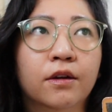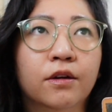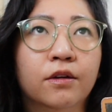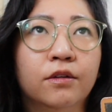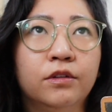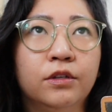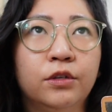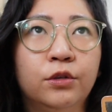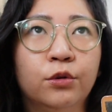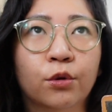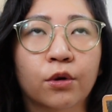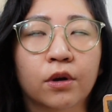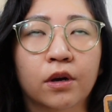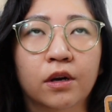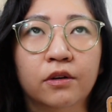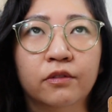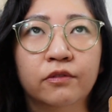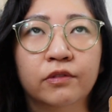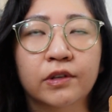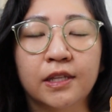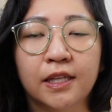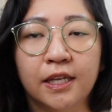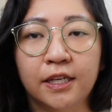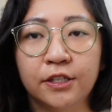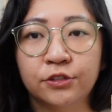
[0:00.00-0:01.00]
your
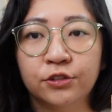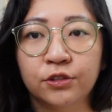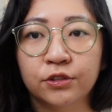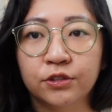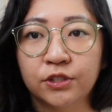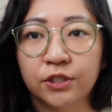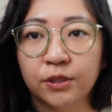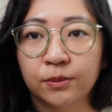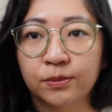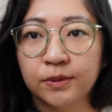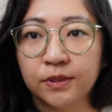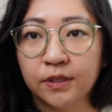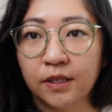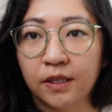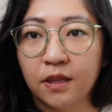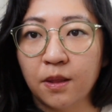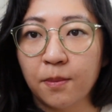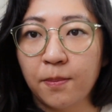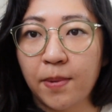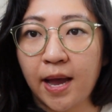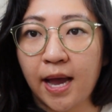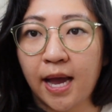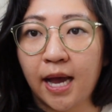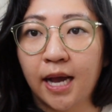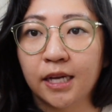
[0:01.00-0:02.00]
relationships in the
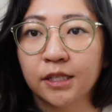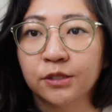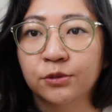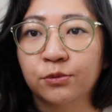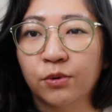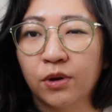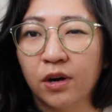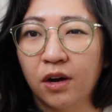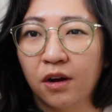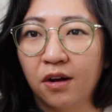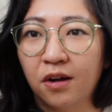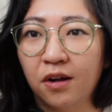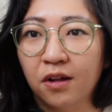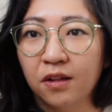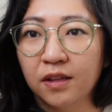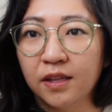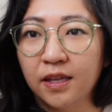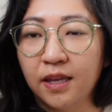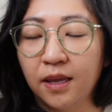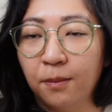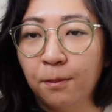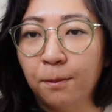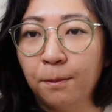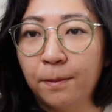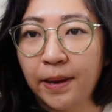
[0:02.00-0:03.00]
past were all
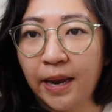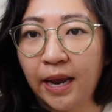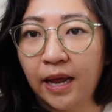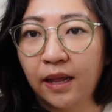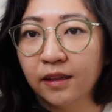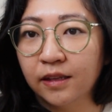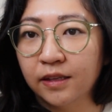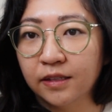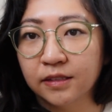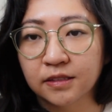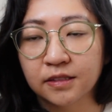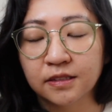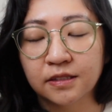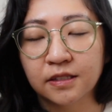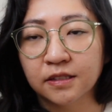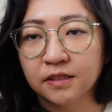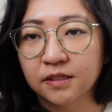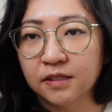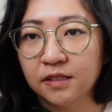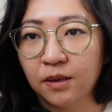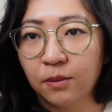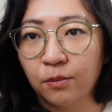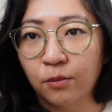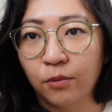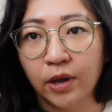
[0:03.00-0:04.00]
imbalanced in
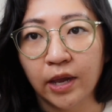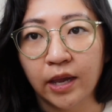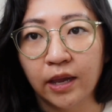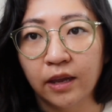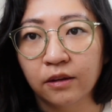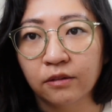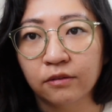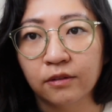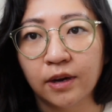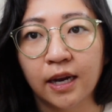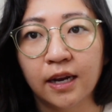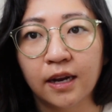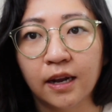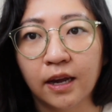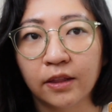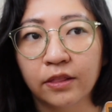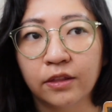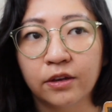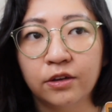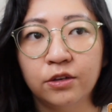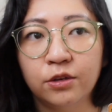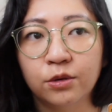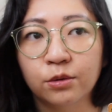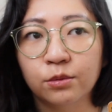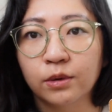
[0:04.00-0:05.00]
some way, right?
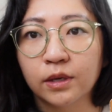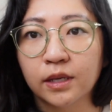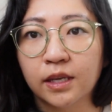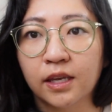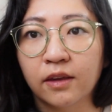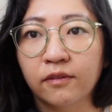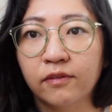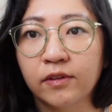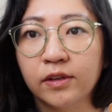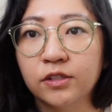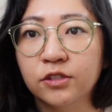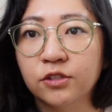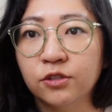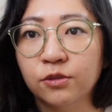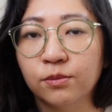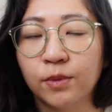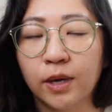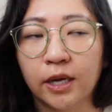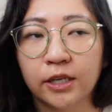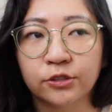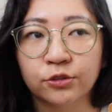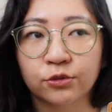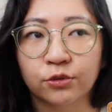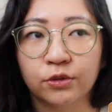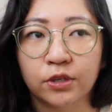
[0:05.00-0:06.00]
Either you were giving too
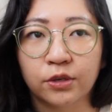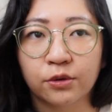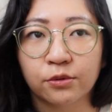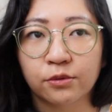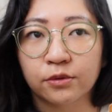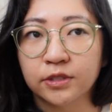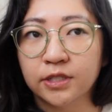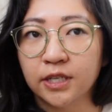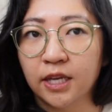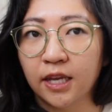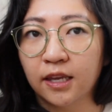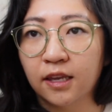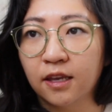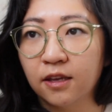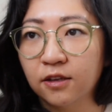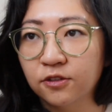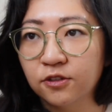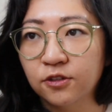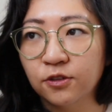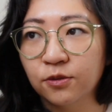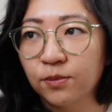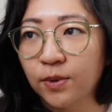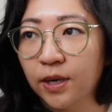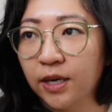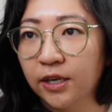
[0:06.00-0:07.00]
much or you were taking
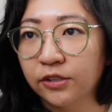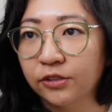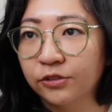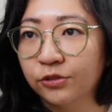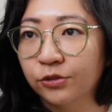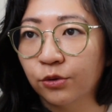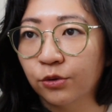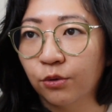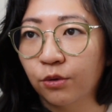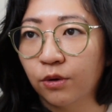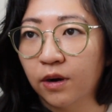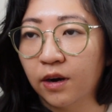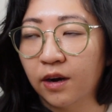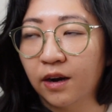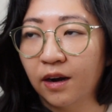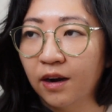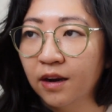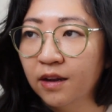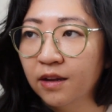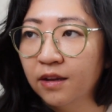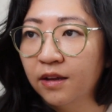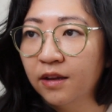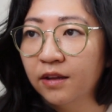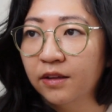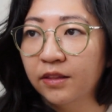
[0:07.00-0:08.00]
too much, or
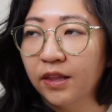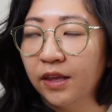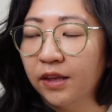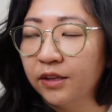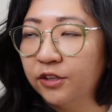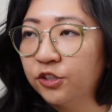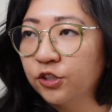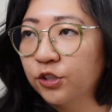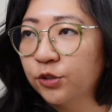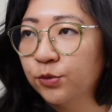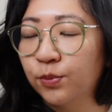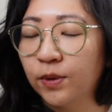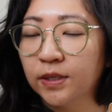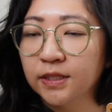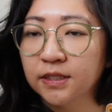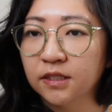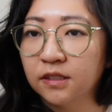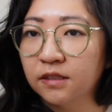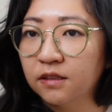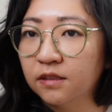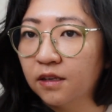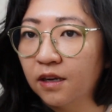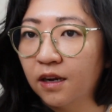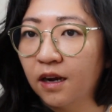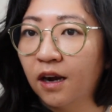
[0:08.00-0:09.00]
it just
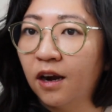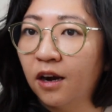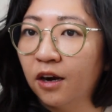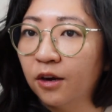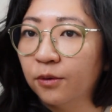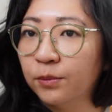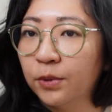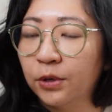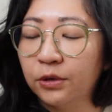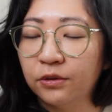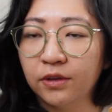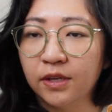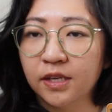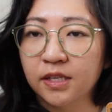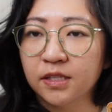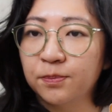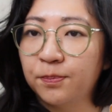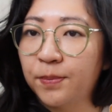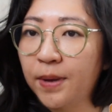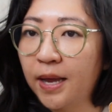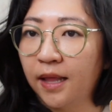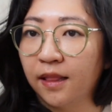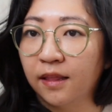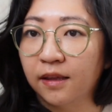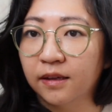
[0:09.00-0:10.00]
wasn't a harmonious
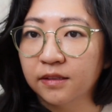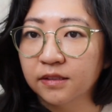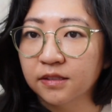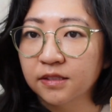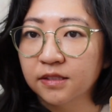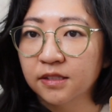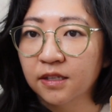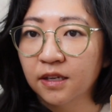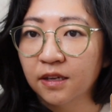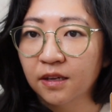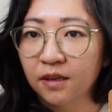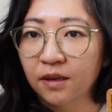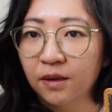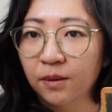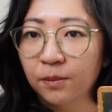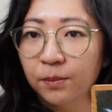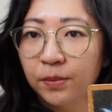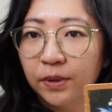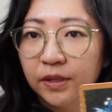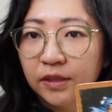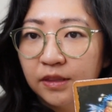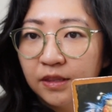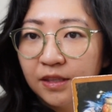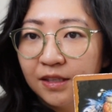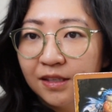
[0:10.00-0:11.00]
balance.
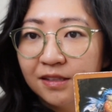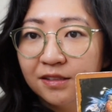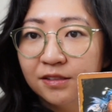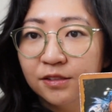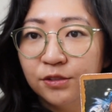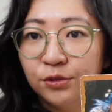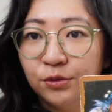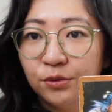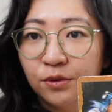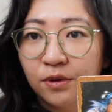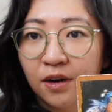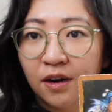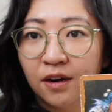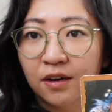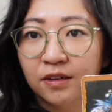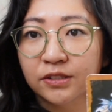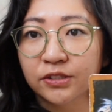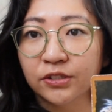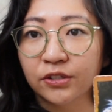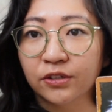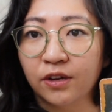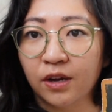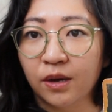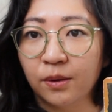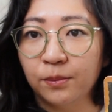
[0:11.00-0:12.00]
But these two
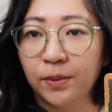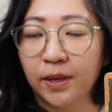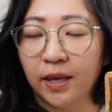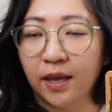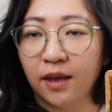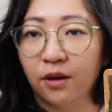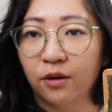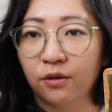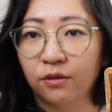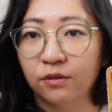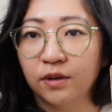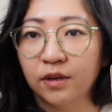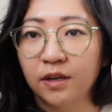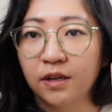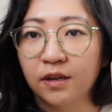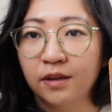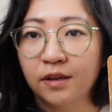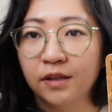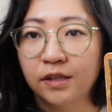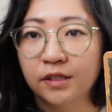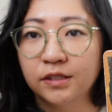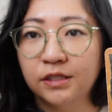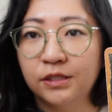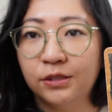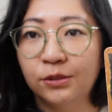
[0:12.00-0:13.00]
cards are coming out
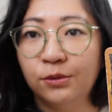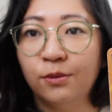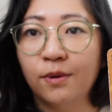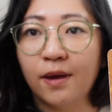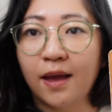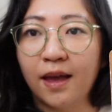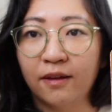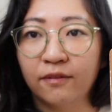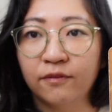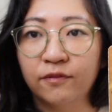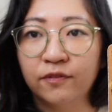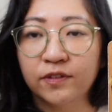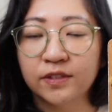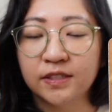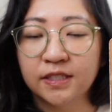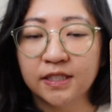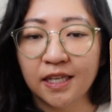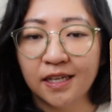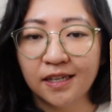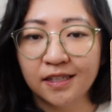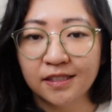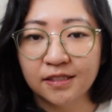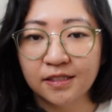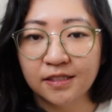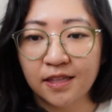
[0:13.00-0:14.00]
to
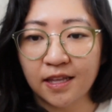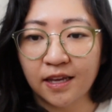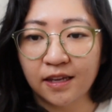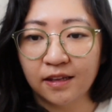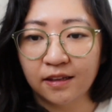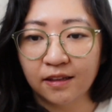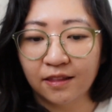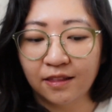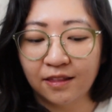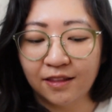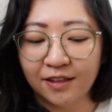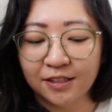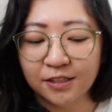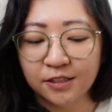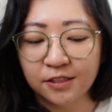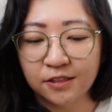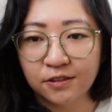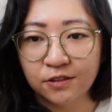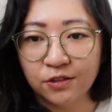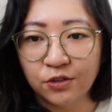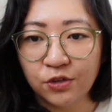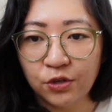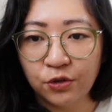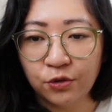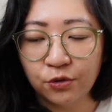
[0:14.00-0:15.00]
emphasize that
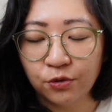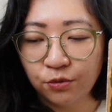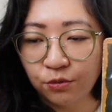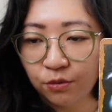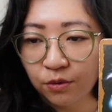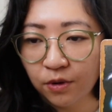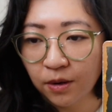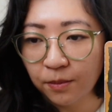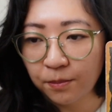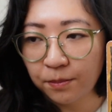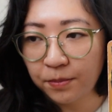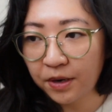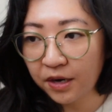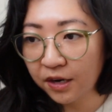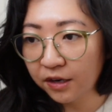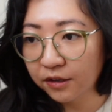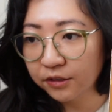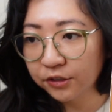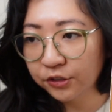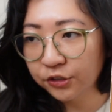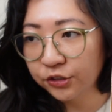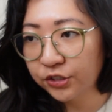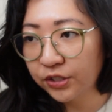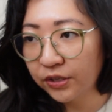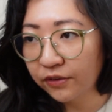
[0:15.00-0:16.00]
this new
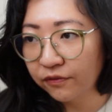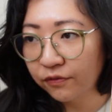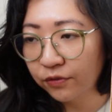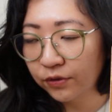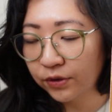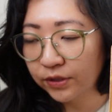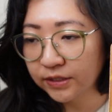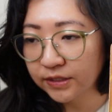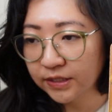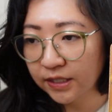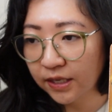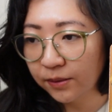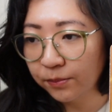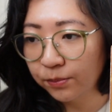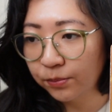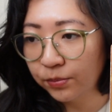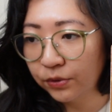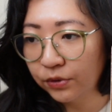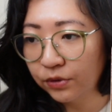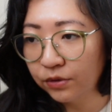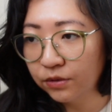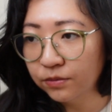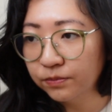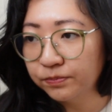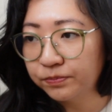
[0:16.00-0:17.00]
partnership, for
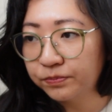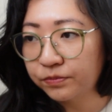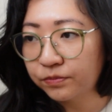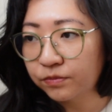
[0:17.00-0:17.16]
example,